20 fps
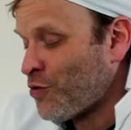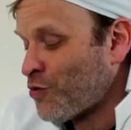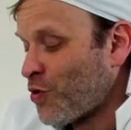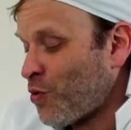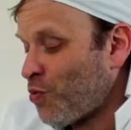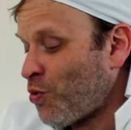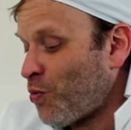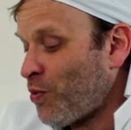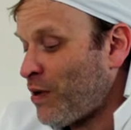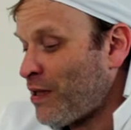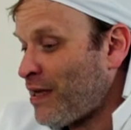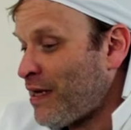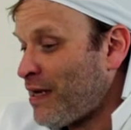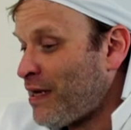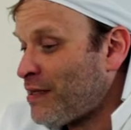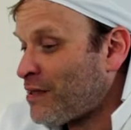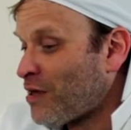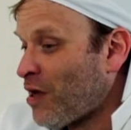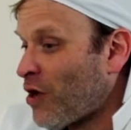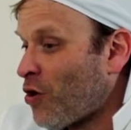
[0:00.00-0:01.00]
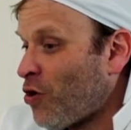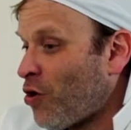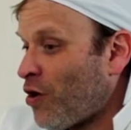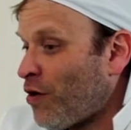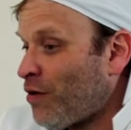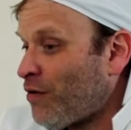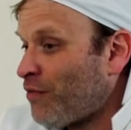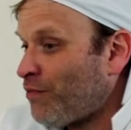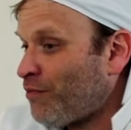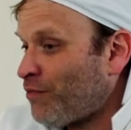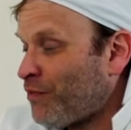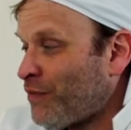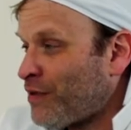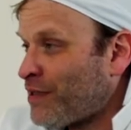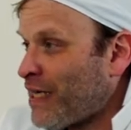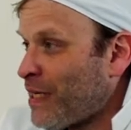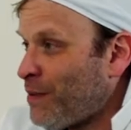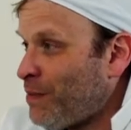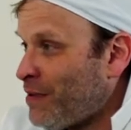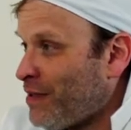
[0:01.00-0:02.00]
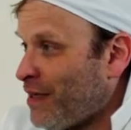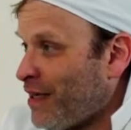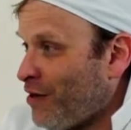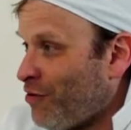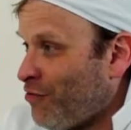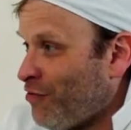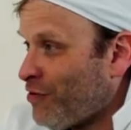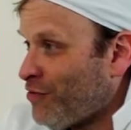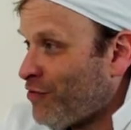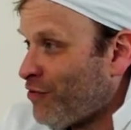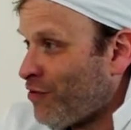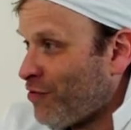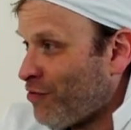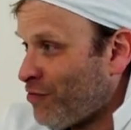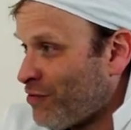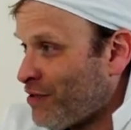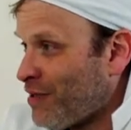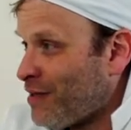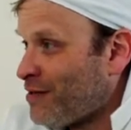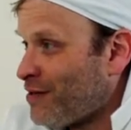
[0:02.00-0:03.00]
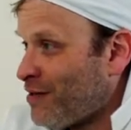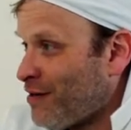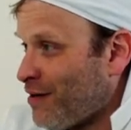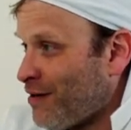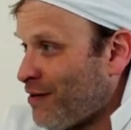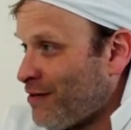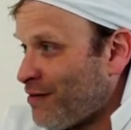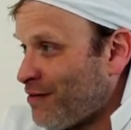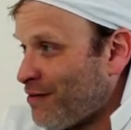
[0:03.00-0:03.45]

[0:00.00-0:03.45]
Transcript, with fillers: So what we did is I got C B D crystal, distillate